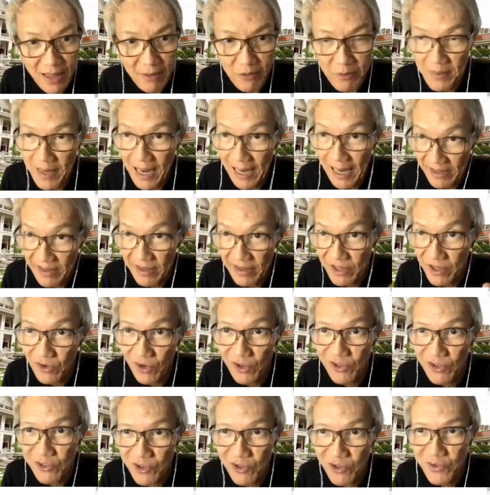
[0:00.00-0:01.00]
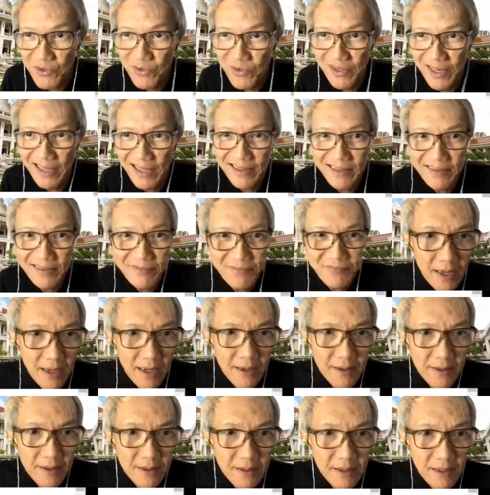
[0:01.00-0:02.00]
to be under the control unit.
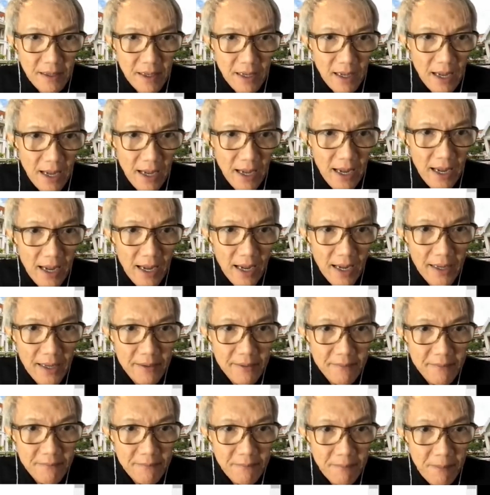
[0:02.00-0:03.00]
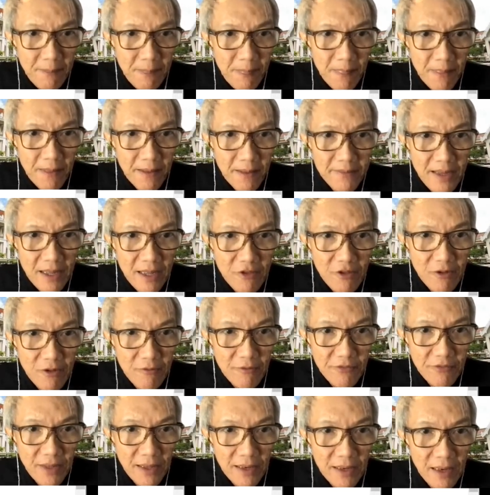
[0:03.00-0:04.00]
And there's a
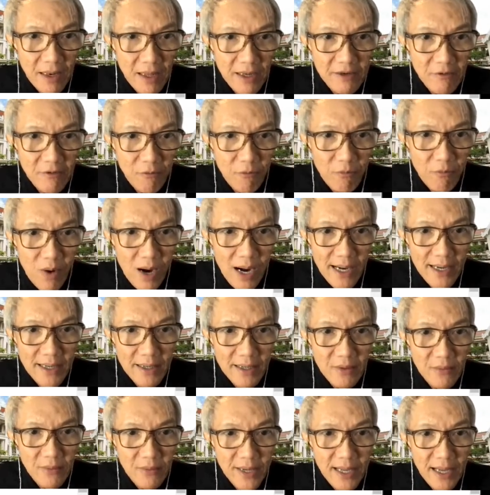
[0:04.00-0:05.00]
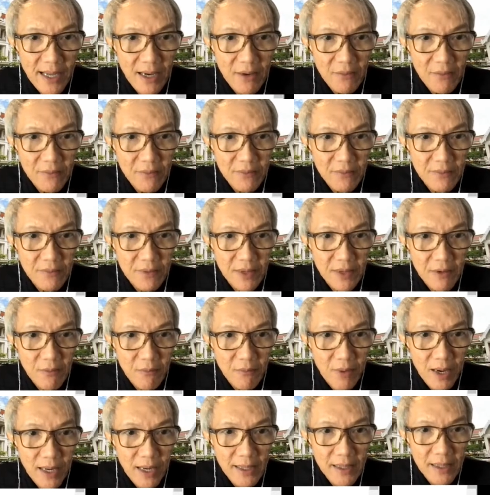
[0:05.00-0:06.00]
lot of wire going out, right?
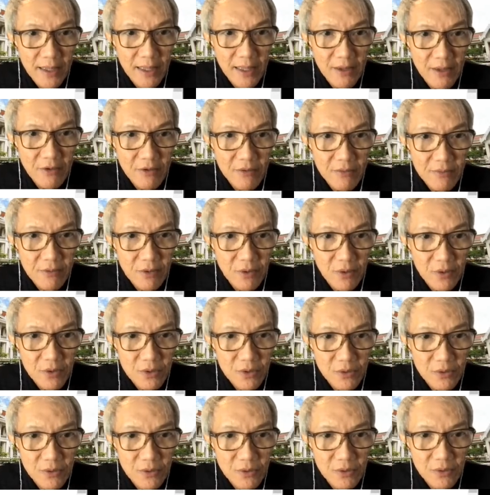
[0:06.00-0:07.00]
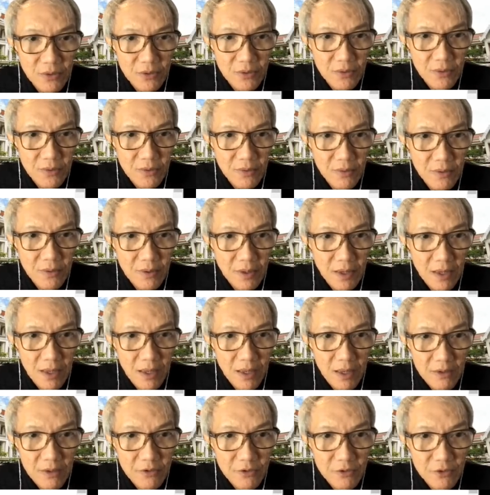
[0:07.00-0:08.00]
One is go to
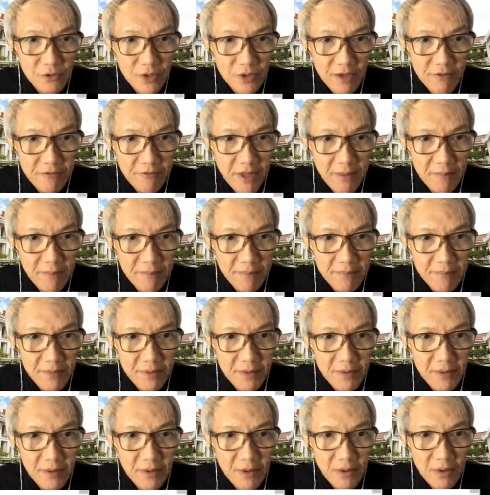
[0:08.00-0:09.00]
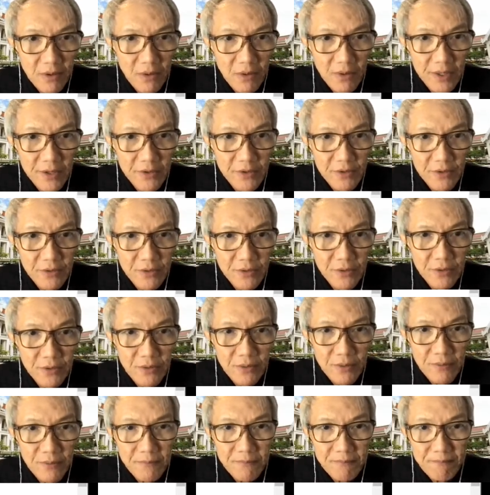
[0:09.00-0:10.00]
3 of them go into
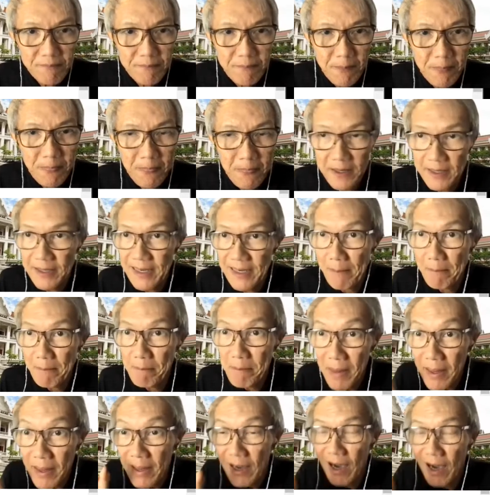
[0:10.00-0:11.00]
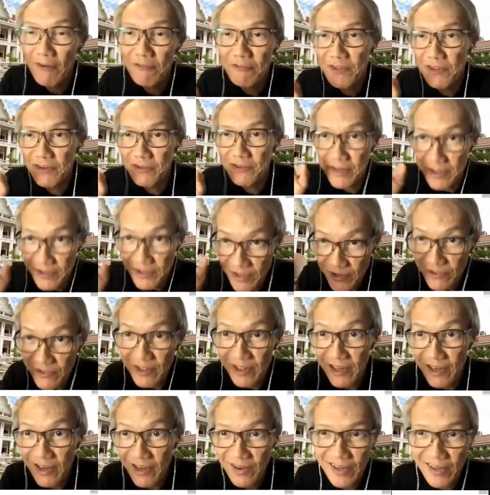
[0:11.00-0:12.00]
the number of the
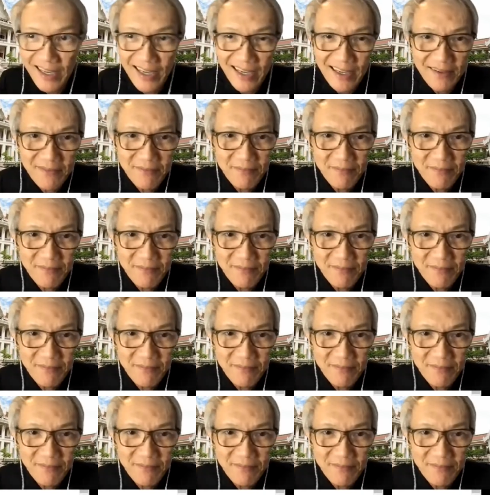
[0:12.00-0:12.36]
register, okay?